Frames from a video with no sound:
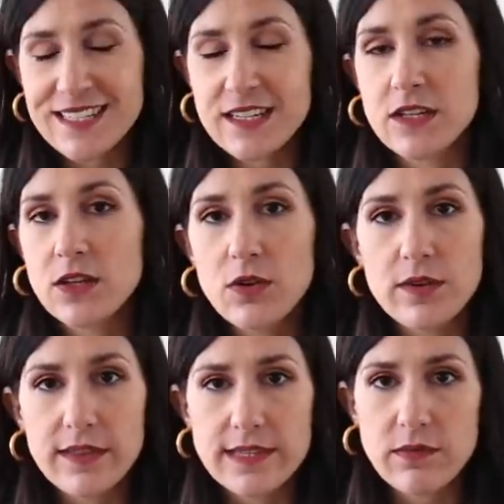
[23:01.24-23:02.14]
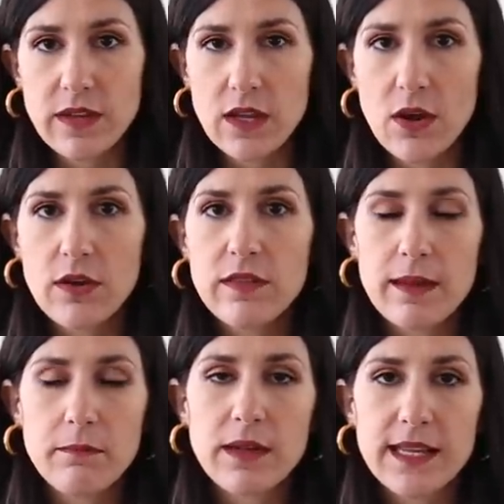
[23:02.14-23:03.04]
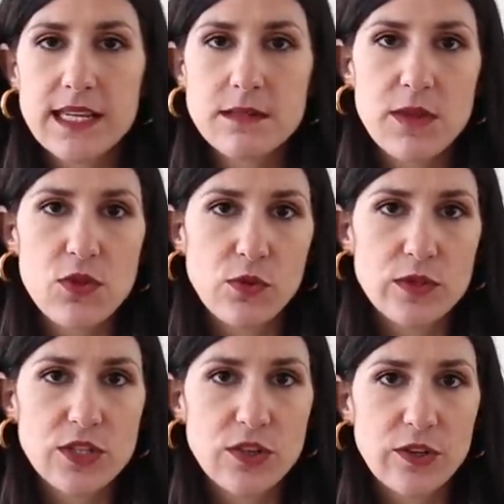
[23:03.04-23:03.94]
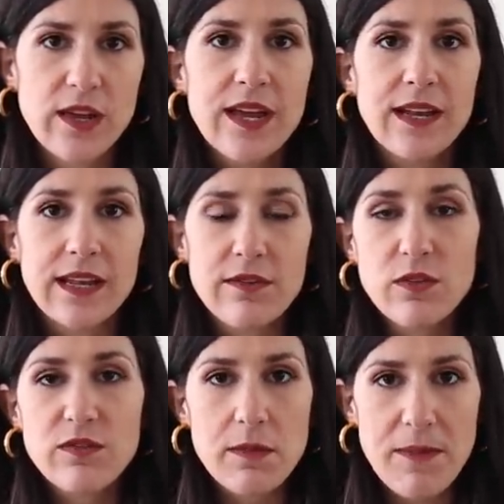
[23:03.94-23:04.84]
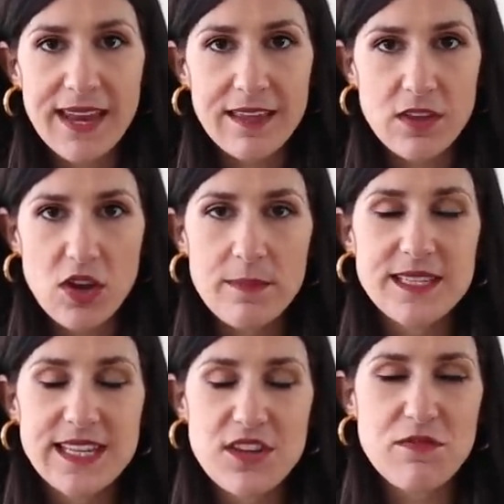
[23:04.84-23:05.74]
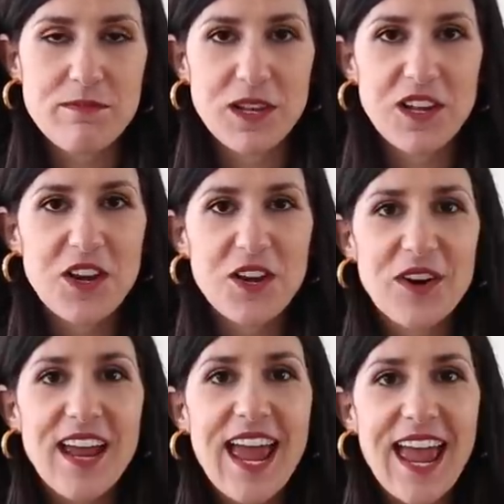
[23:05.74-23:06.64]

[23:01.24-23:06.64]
didn't include in this video, then please be sure to leave your feedback in the comment section below.